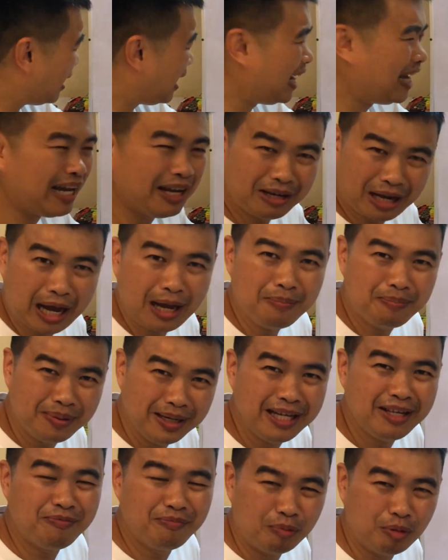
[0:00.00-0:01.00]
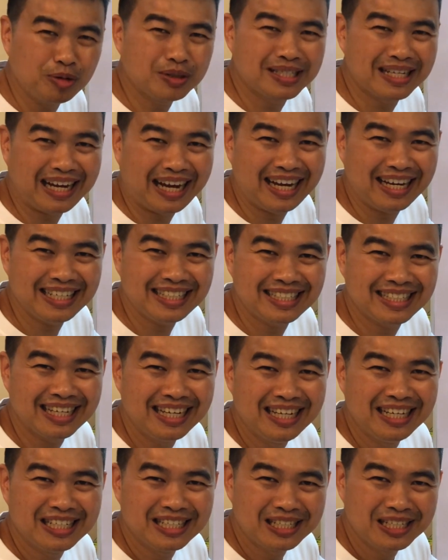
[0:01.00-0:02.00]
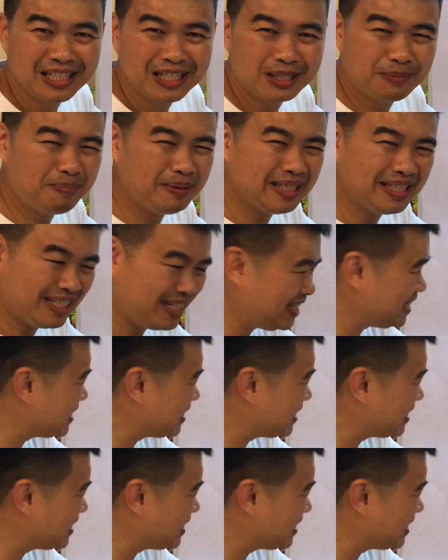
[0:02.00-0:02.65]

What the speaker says: I believe most guys speak